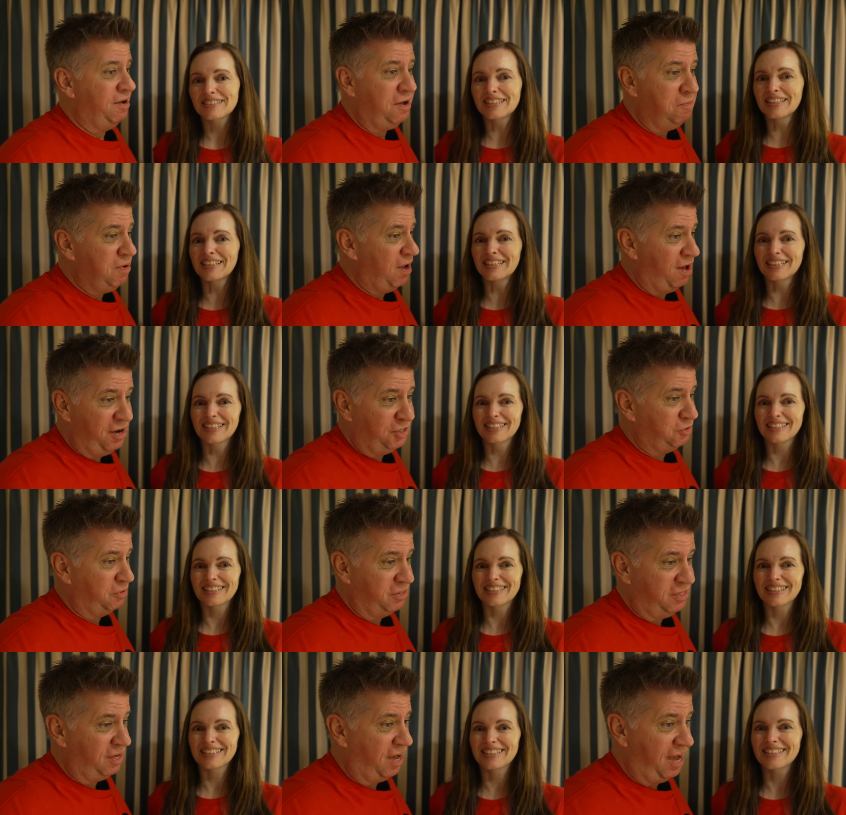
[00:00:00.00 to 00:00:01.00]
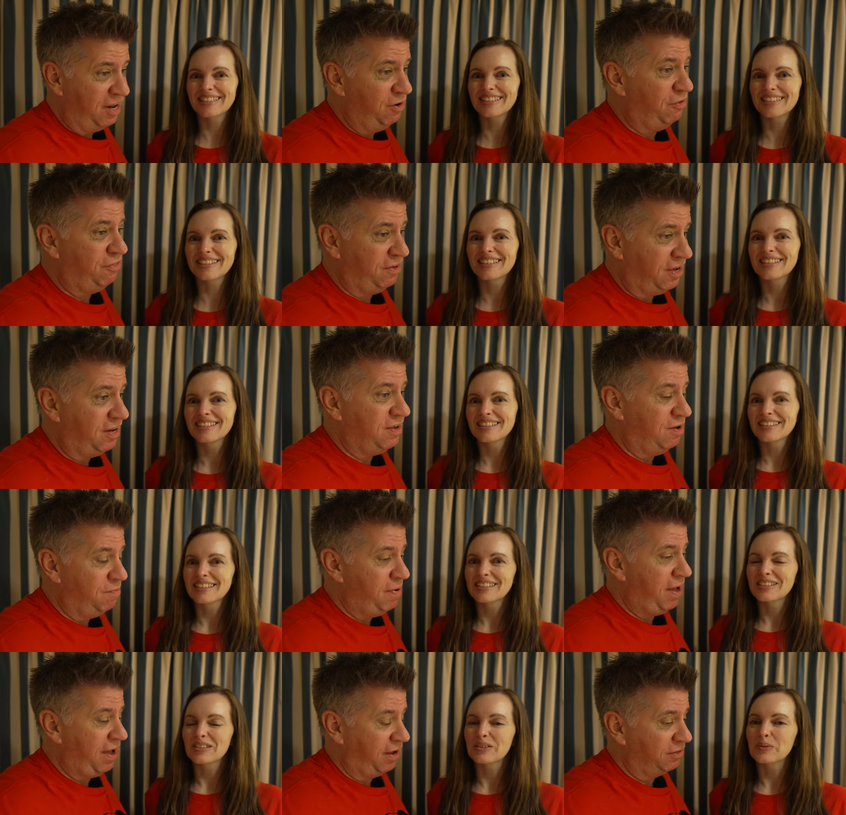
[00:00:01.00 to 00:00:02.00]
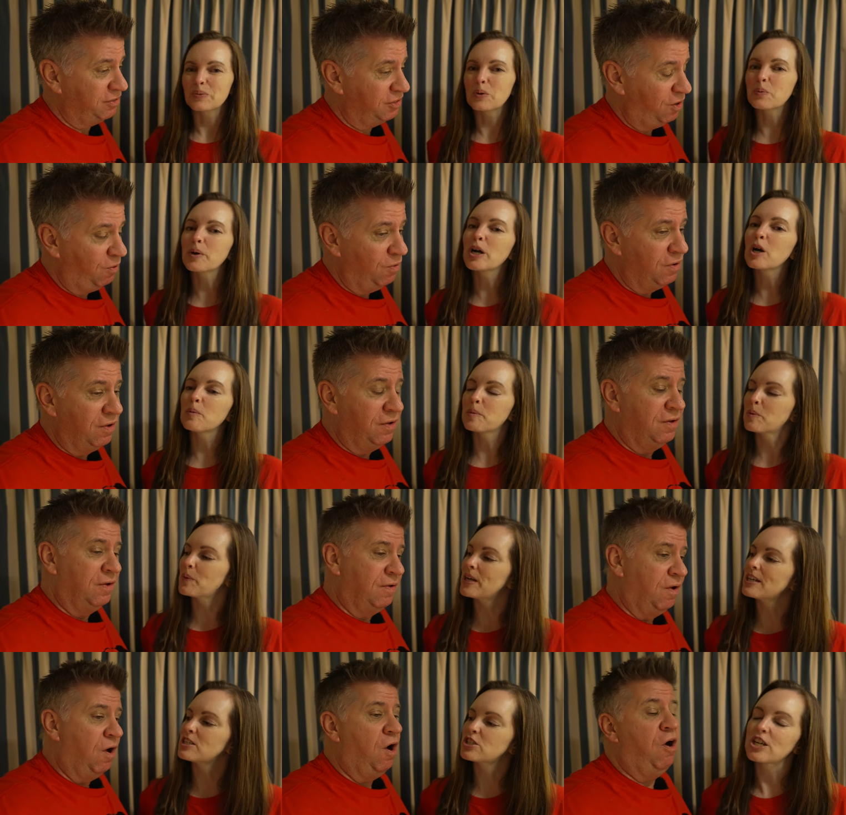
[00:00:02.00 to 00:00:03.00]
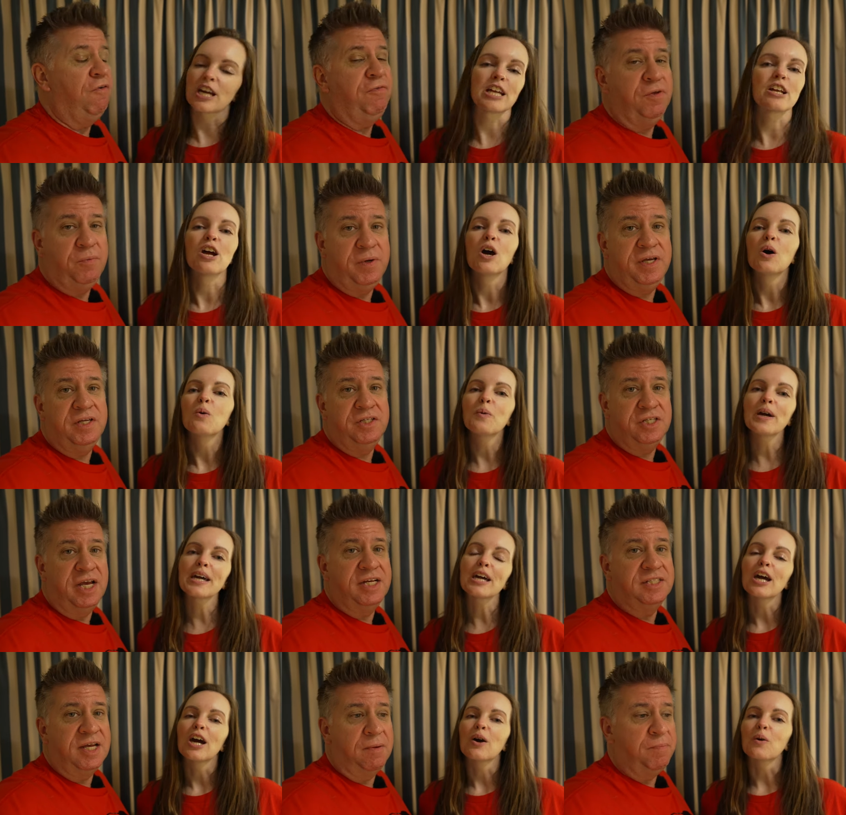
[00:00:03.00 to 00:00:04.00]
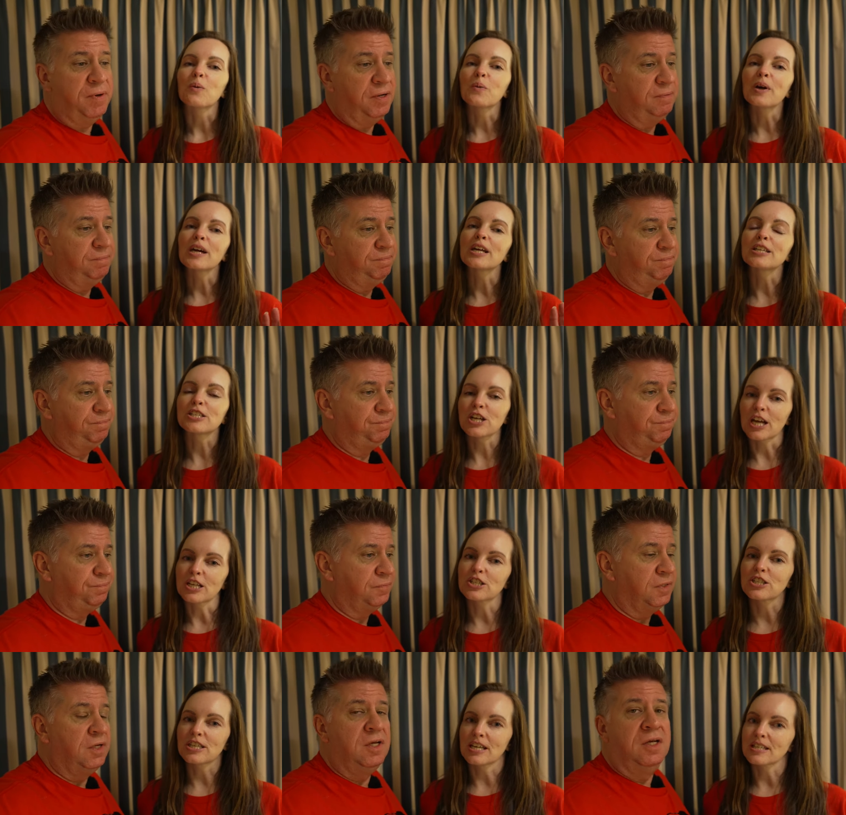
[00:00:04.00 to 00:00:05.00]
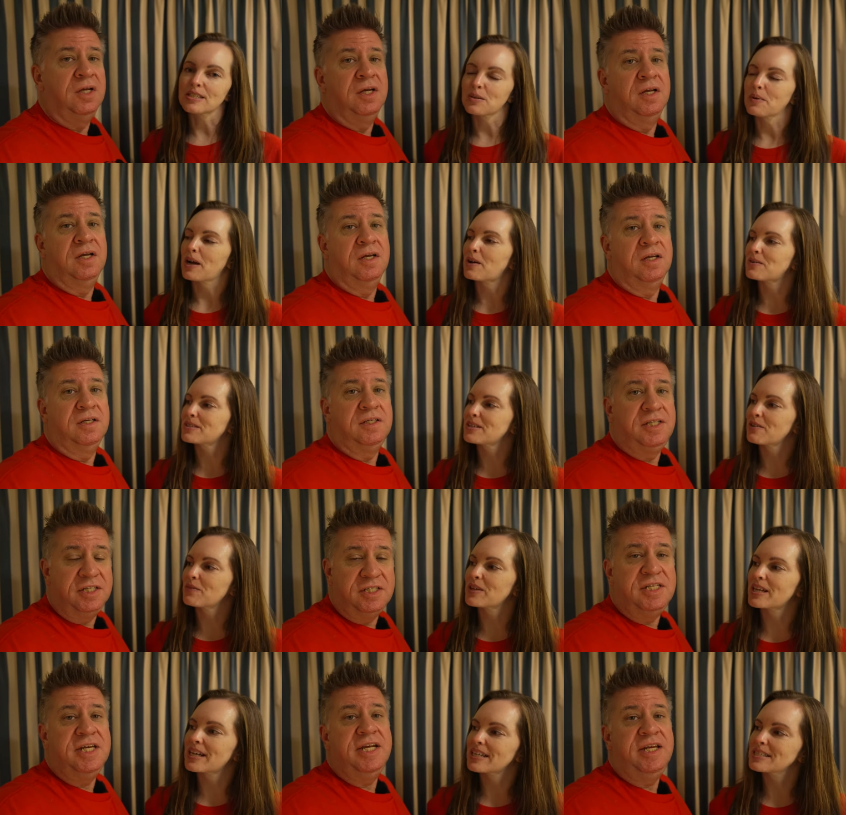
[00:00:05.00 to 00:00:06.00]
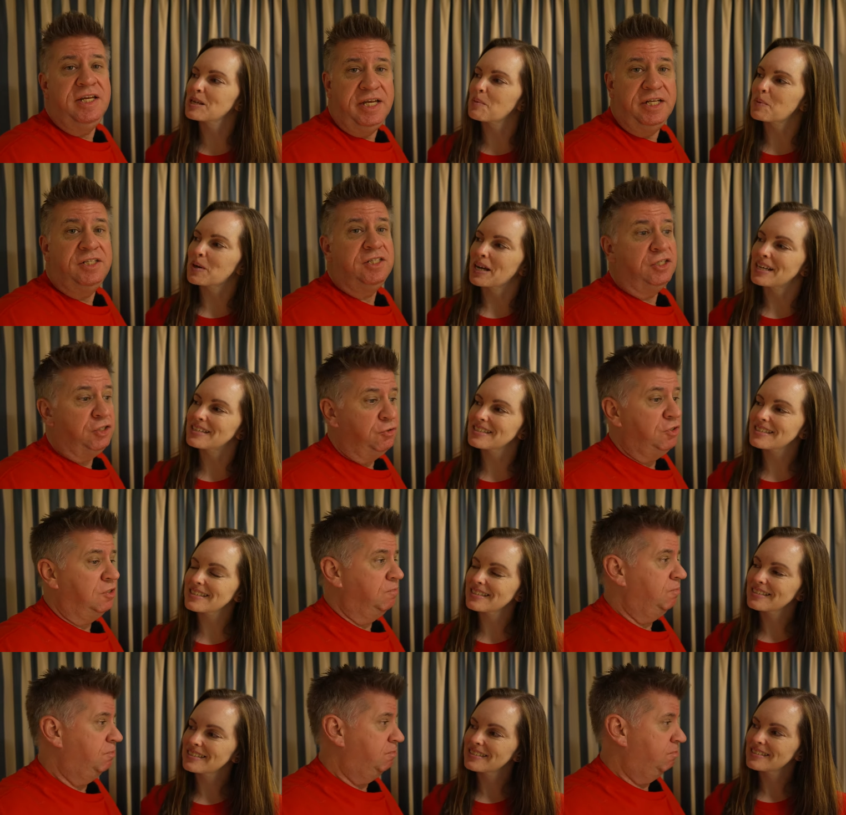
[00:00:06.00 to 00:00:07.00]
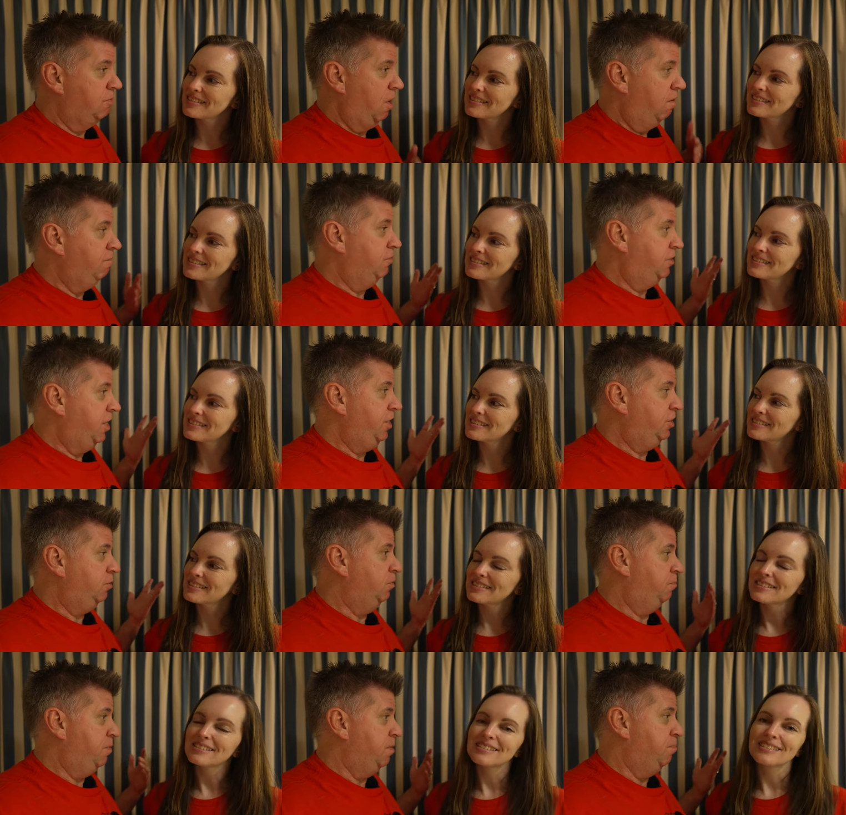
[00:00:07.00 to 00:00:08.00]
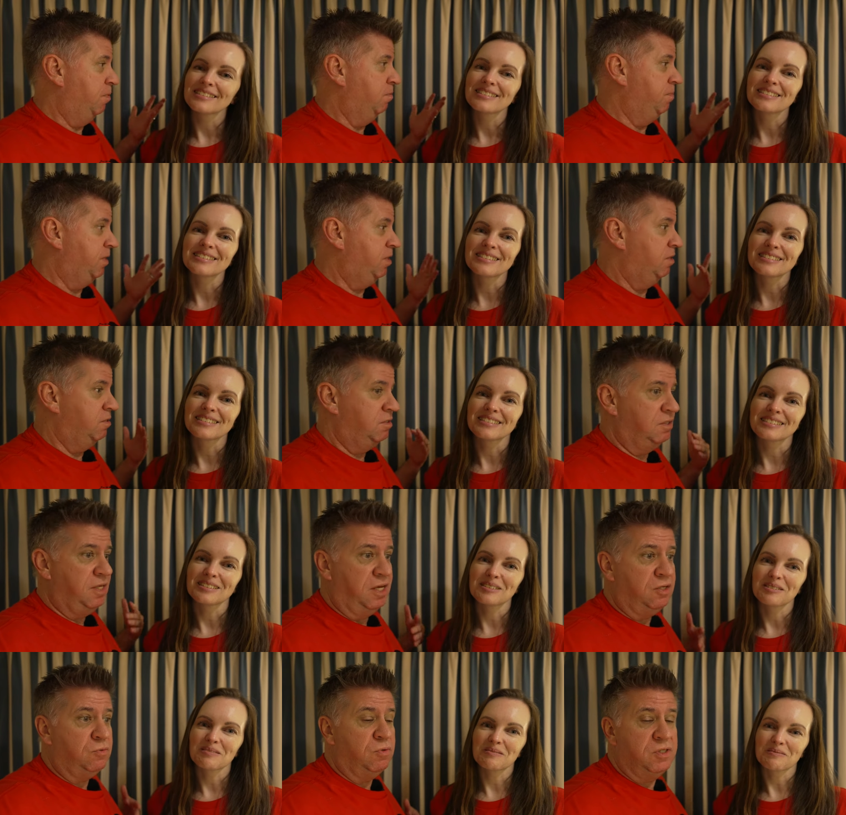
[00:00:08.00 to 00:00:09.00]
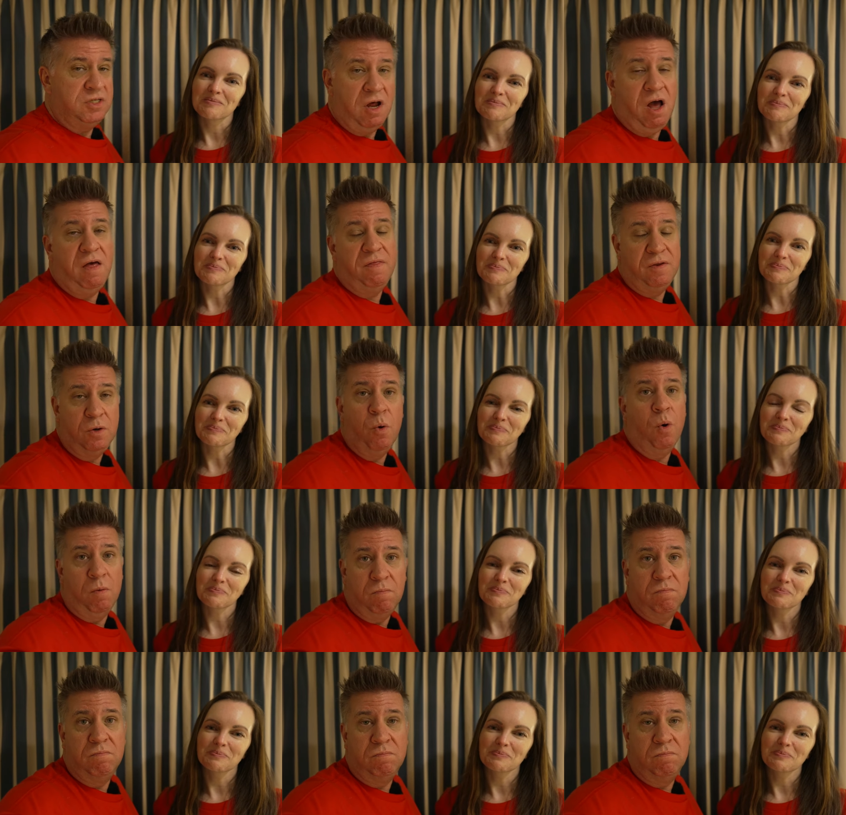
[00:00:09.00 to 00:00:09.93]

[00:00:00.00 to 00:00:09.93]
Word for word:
Speaker 1: I can be honest with you. I don't think I'd come back. So well, we're hoping we can change. Hopefully we can we, change that. But we
Speaker 2: can change things around.
Speaker 1: Disney needs to do some conversation with people because this was not the norm.